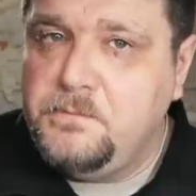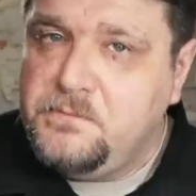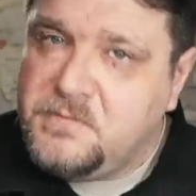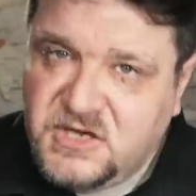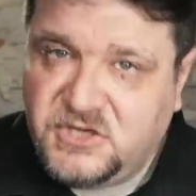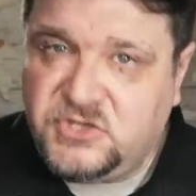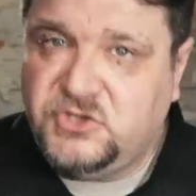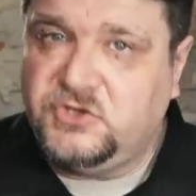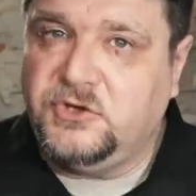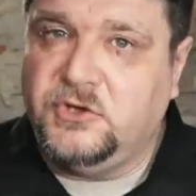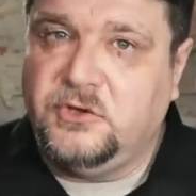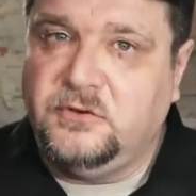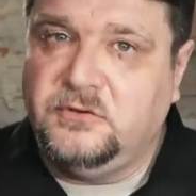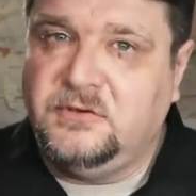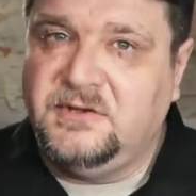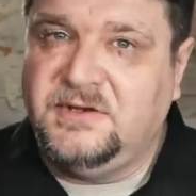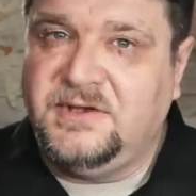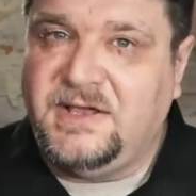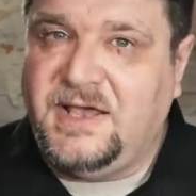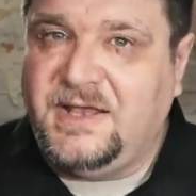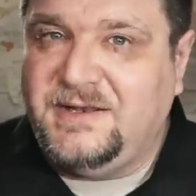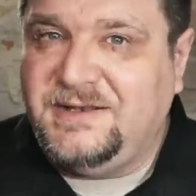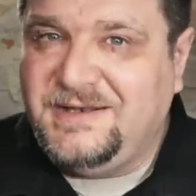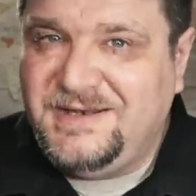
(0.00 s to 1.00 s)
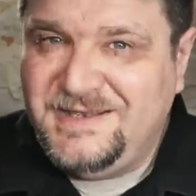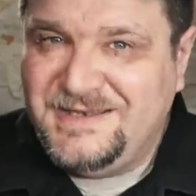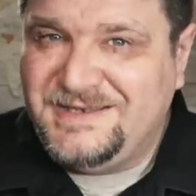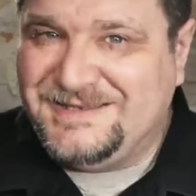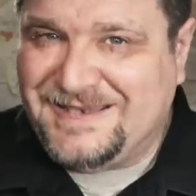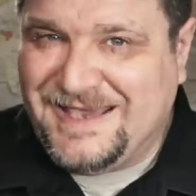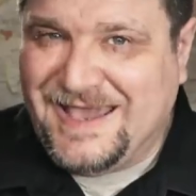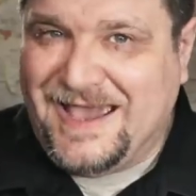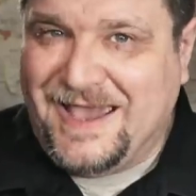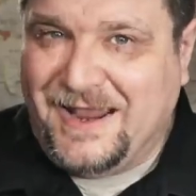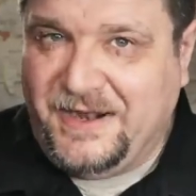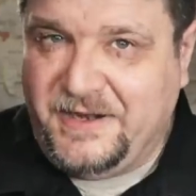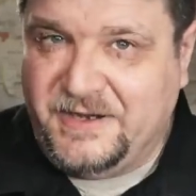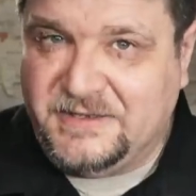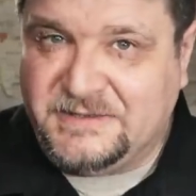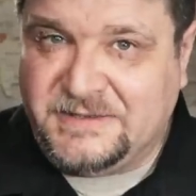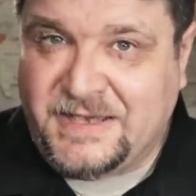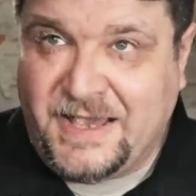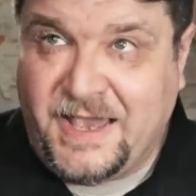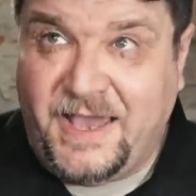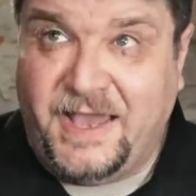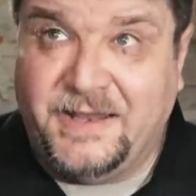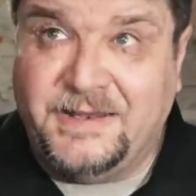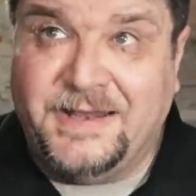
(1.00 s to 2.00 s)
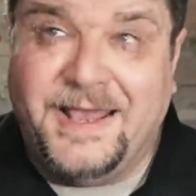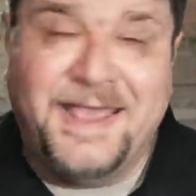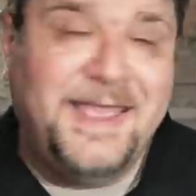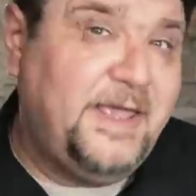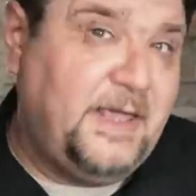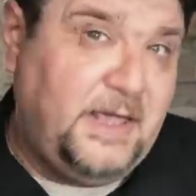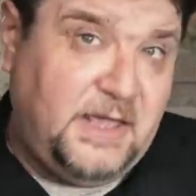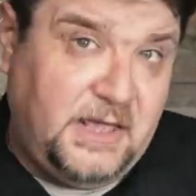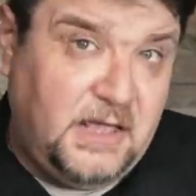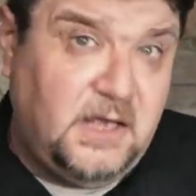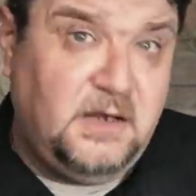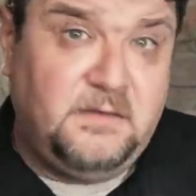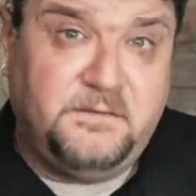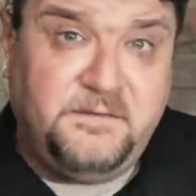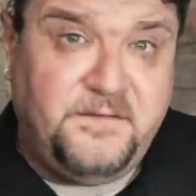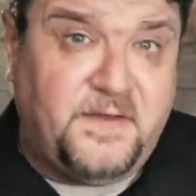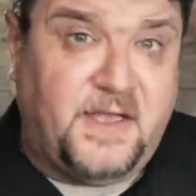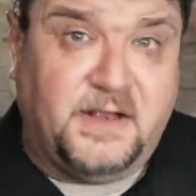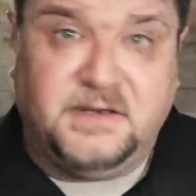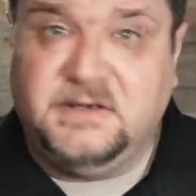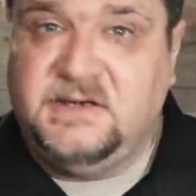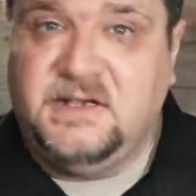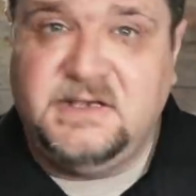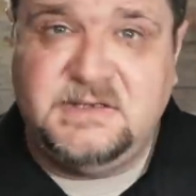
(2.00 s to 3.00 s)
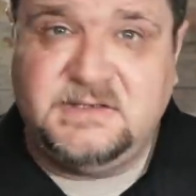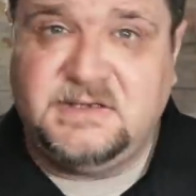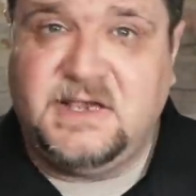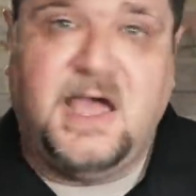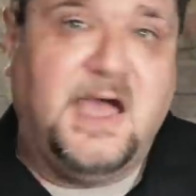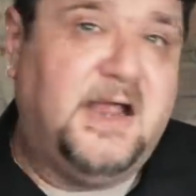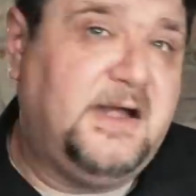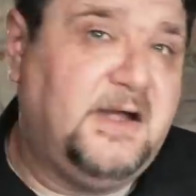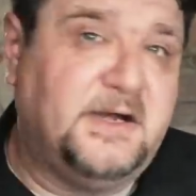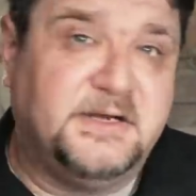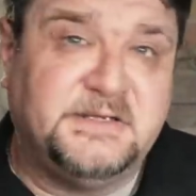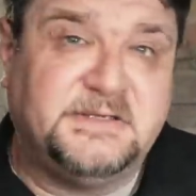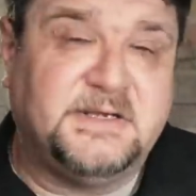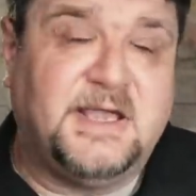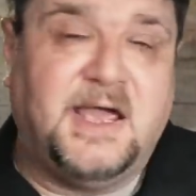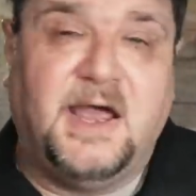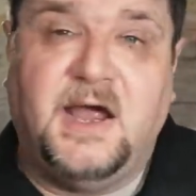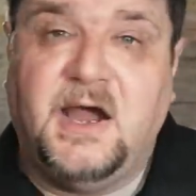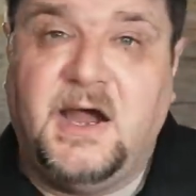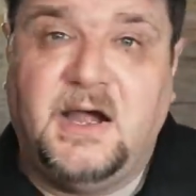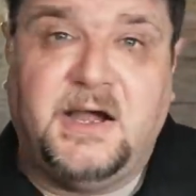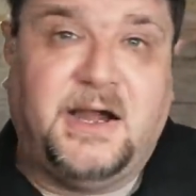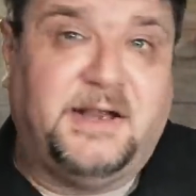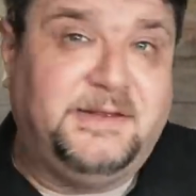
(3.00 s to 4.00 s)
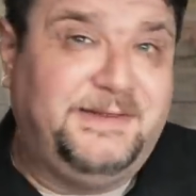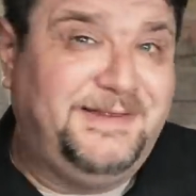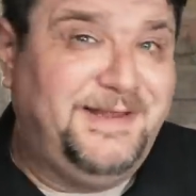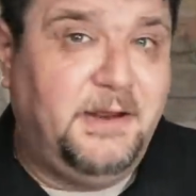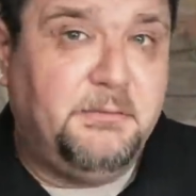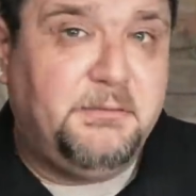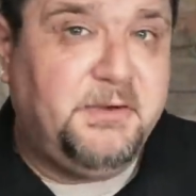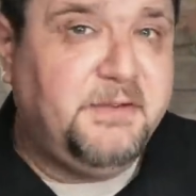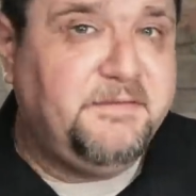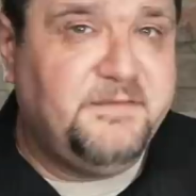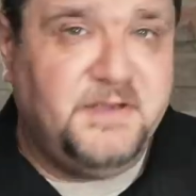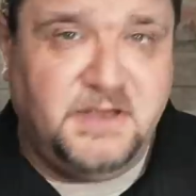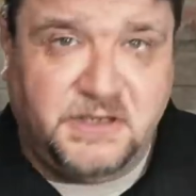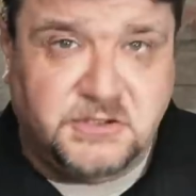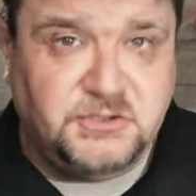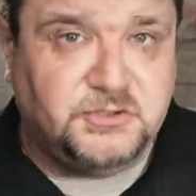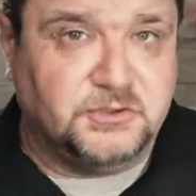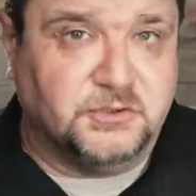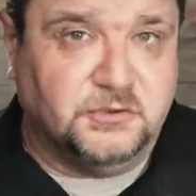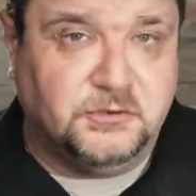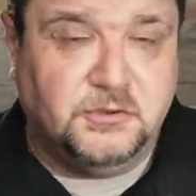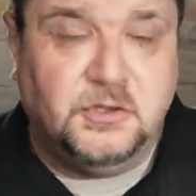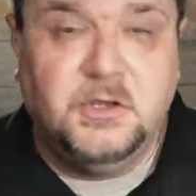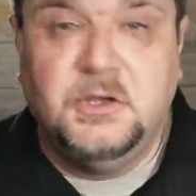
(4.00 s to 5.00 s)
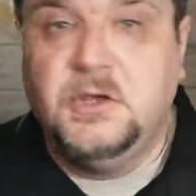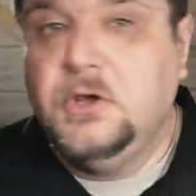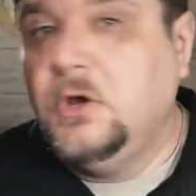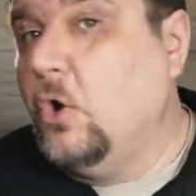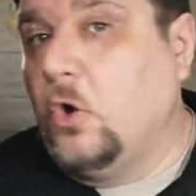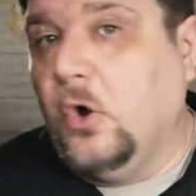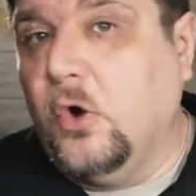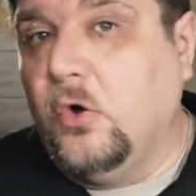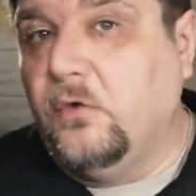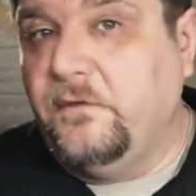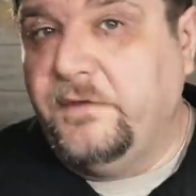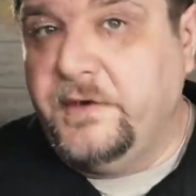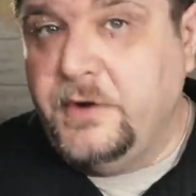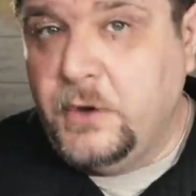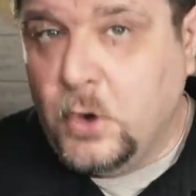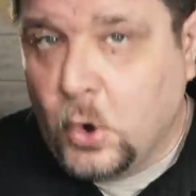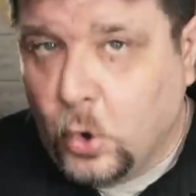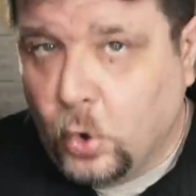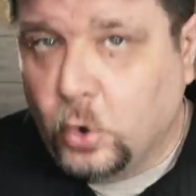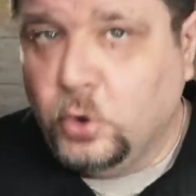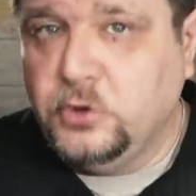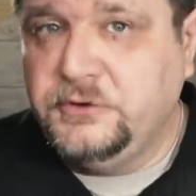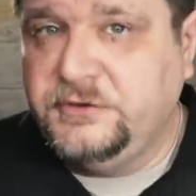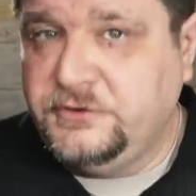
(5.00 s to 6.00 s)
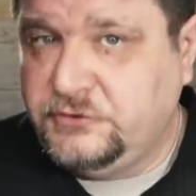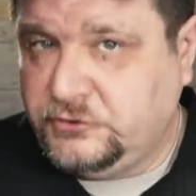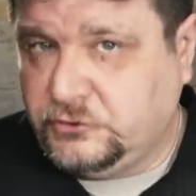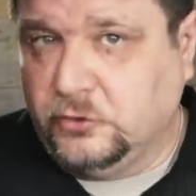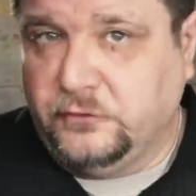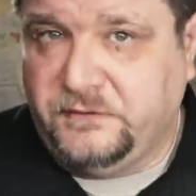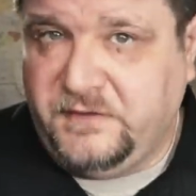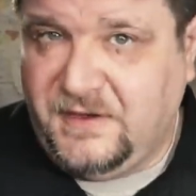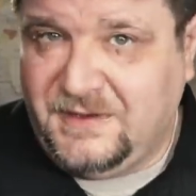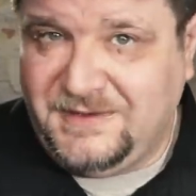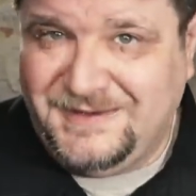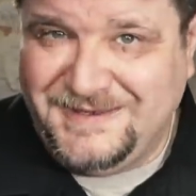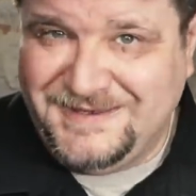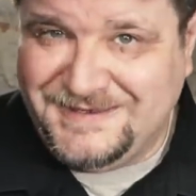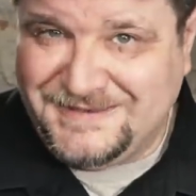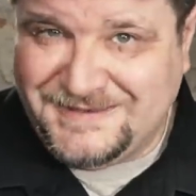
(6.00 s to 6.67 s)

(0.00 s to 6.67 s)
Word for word: mission that these carriers had. In fact, these carriers are a derivation of an old Soviet